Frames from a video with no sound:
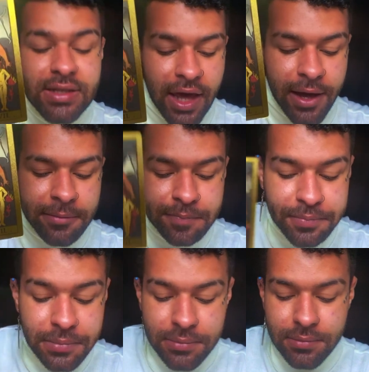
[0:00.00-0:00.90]
of that,
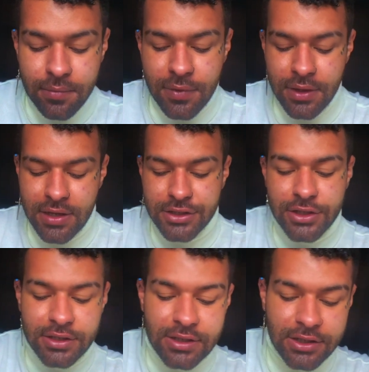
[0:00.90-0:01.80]
it
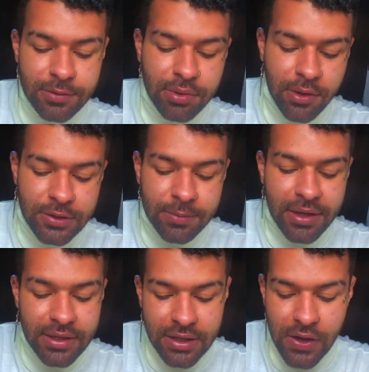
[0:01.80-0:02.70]
took such a blow to
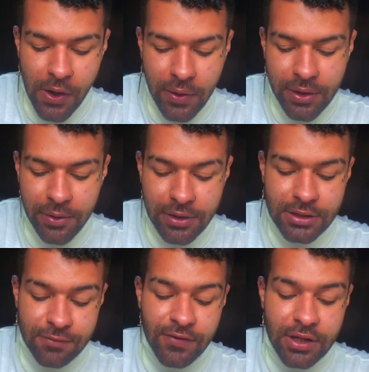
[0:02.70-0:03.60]
my ego, or it
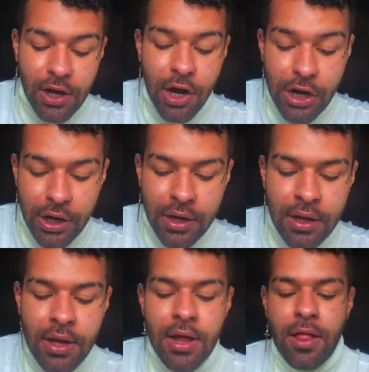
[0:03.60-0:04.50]
just really hurt,
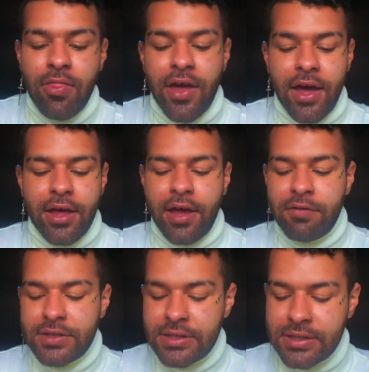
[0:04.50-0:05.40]
that
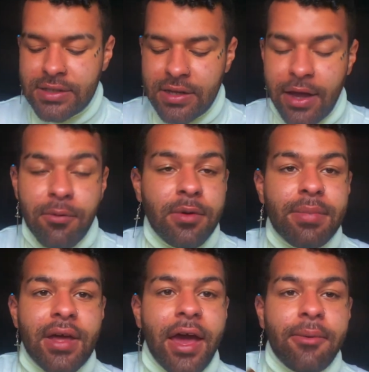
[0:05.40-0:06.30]
ever since then
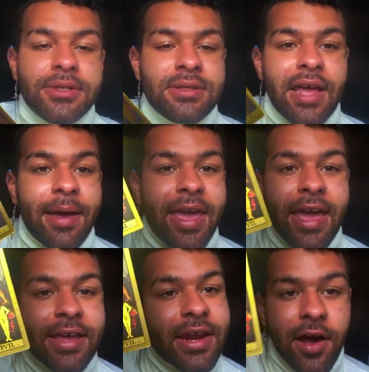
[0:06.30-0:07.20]
I
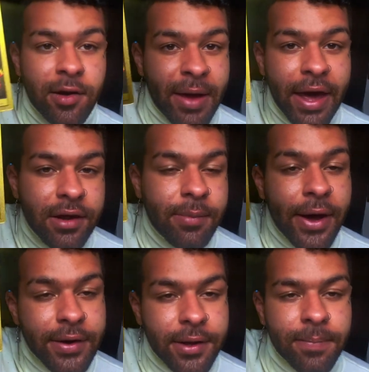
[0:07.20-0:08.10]
can't get out of my head
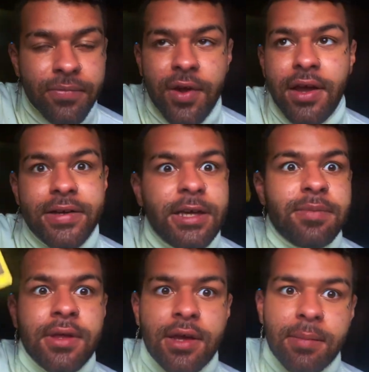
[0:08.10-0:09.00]
about it, right? I keep
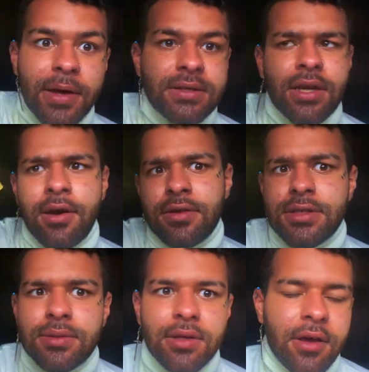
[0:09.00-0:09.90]
thinking about it. It's like, oh,
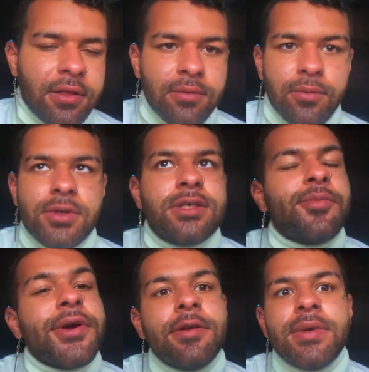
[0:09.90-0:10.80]
this, what's the
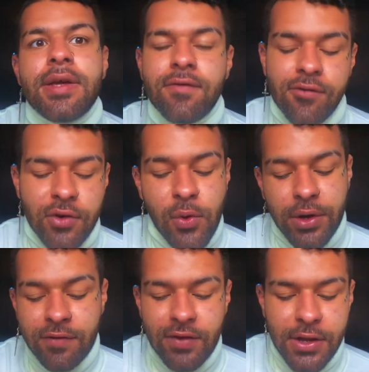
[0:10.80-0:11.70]
point of me even
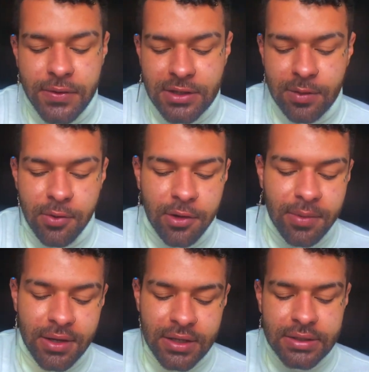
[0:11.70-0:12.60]
recording videos anymore?
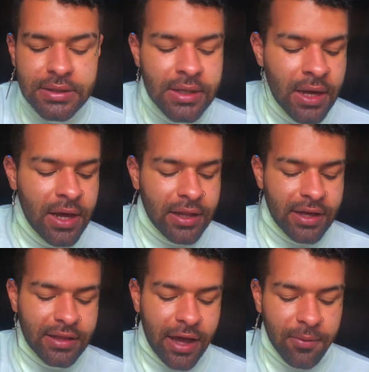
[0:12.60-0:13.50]
Because
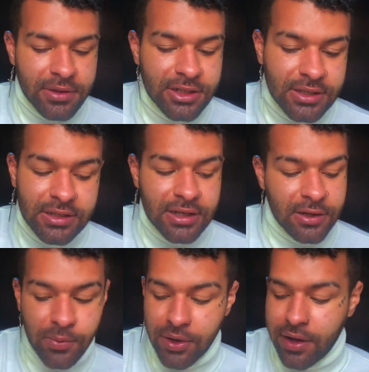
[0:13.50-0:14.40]
like that one just
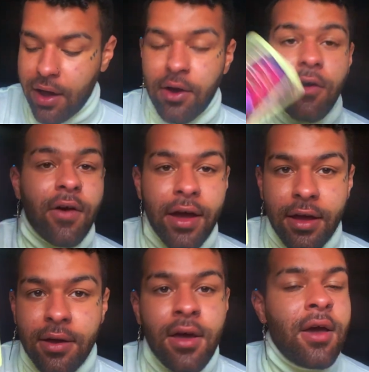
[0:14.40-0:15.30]
didn't work out,
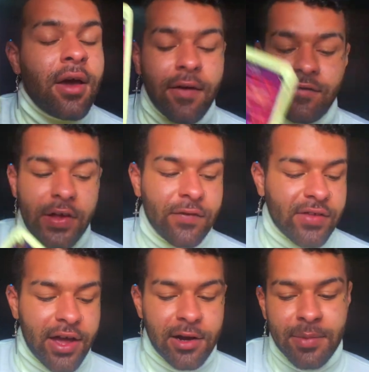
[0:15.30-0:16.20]
right? I fell
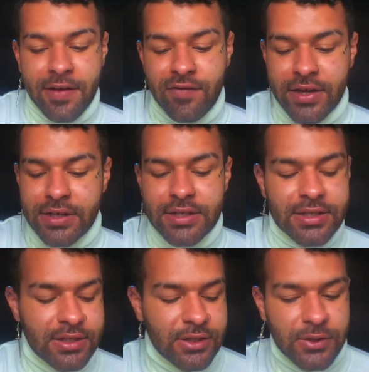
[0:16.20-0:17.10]
flat on my face.
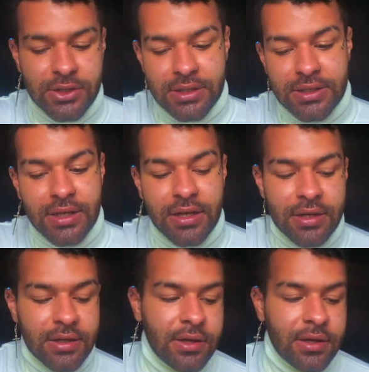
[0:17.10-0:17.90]
And so it's just like,